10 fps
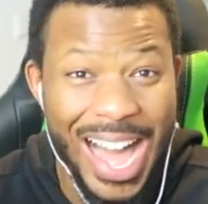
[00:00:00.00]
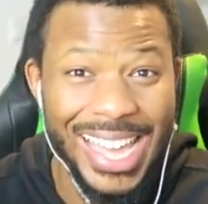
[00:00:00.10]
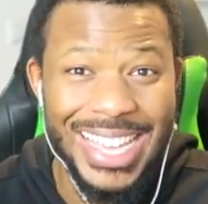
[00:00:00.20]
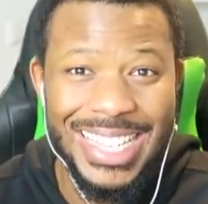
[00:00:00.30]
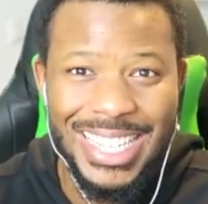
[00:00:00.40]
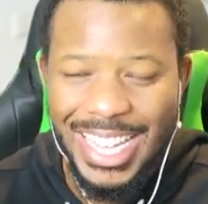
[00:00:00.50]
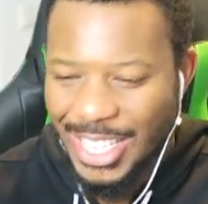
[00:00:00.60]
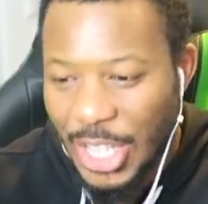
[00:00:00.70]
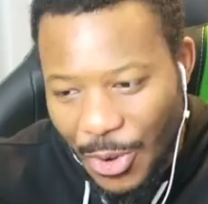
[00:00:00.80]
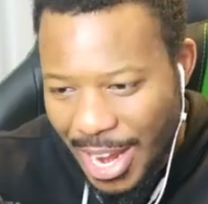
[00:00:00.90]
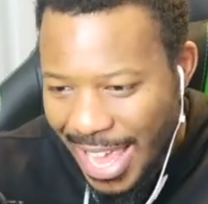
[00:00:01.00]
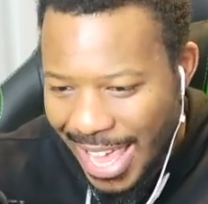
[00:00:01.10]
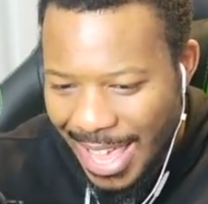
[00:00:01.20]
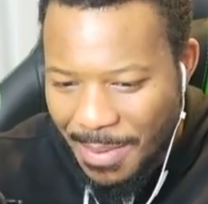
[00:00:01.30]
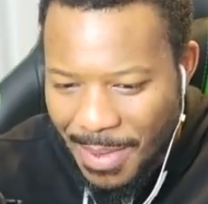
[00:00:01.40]
Ice
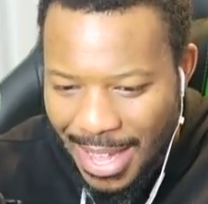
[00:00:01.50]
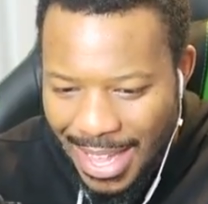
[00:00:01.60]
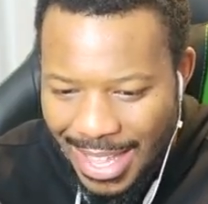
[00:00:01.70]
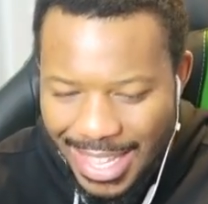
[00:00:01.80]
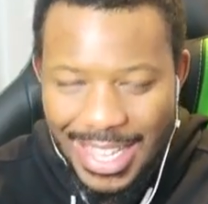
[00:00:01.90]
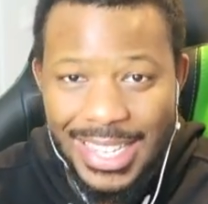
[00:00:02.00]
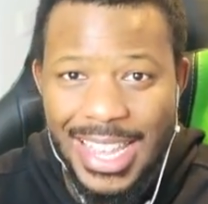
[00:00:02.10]
Scream this